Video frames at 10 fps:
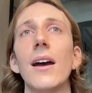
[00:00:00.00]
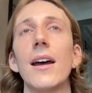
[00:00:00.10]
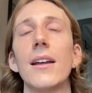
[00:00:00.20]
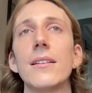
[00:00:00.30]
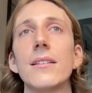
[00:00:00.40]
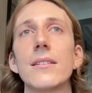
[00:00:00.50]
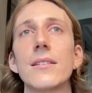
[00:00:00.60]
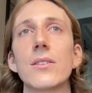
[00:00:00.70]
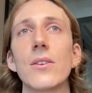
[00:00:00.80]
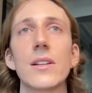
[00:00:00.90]
And
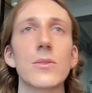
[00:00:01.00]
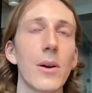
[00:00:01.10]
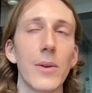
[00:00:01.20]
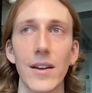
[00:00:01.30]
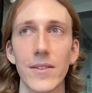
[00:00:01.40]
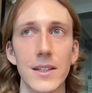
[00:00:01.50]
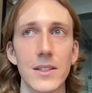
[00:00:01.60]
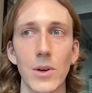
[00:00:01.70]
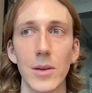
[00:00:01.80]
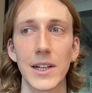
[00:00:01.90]
so that's why we have
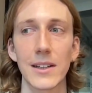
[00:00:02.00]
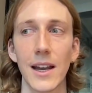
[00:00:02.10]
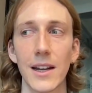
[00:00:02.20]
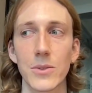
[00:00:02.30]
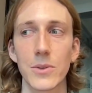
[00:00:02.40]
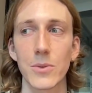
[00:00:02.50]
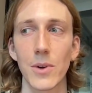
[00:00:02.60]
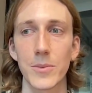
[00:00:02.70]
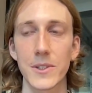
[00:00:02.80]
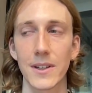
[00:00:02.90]
these 20-minute lags with
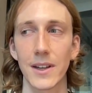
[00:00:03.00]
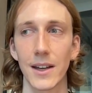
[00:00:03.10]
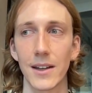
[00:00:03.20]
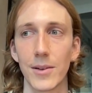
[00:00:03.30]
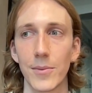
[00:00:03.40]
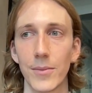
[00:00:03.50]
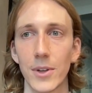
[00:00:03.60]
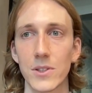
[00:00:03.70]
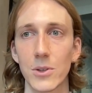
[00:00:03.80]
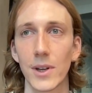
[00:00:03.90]
swaps
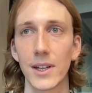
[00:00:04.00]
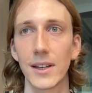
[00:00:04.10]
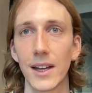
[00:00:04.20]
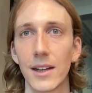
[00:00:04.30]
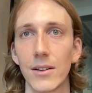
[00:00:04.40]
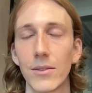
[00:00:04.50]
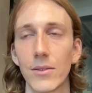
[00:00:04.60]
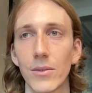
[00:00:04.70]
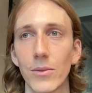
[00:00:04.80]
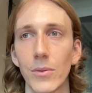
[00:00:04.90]
and Squid.
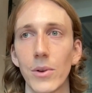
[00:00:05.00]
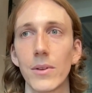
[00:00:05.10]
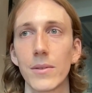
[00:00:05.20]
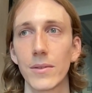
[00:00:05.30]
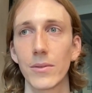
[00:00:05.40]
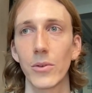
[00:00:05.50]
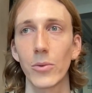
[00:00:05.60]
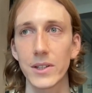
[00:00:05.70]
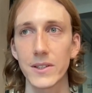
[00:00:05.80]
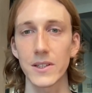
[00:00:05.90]
And we've
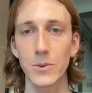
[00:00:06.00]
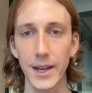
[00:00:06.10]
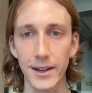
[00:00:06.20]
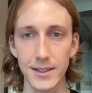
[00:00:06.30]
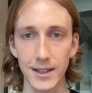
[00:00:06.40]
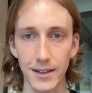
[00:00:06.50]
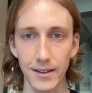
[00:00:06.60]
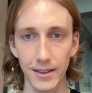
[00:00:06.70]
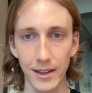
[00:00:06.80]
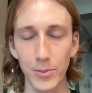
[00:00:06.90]
worked on this with
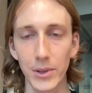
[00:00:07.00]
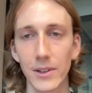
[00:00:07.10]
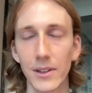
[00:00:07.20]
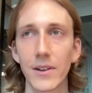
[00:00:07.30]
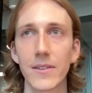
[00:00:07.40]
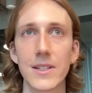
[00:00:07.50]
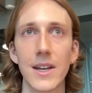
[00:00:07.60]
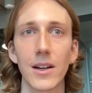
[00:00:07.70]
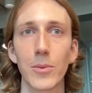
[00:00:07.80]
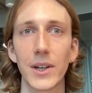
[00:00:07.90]
Axelar. They've built a lot of the
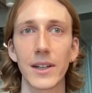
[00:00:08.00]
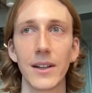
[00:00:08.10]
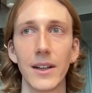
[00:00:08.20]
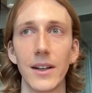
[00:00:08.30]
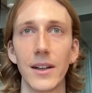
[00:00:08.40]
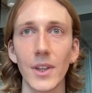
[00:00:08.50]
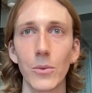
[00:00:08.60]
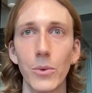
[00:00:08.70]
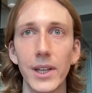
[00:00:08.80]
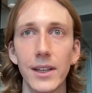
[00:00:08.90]
tech, but
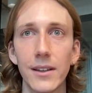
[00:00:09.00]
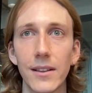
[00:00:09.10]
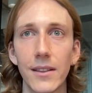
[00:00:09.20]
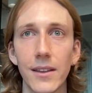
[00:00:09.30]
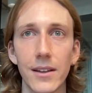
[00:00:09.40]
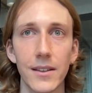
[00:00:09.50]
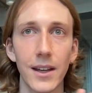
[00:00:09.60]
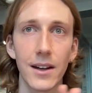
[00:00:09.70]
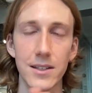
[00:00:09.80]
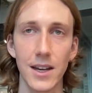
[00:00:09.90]

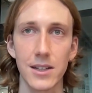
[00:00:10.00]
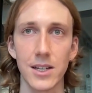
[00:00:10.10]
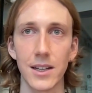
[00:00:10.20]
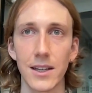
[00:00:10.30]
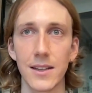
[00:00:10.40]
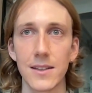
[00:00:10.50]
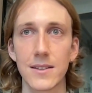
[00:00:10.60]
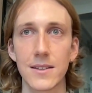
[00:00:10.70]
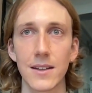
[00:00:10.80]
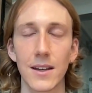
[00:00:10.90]
the architecture
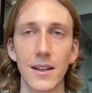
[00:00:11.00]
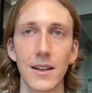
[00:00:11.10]
is...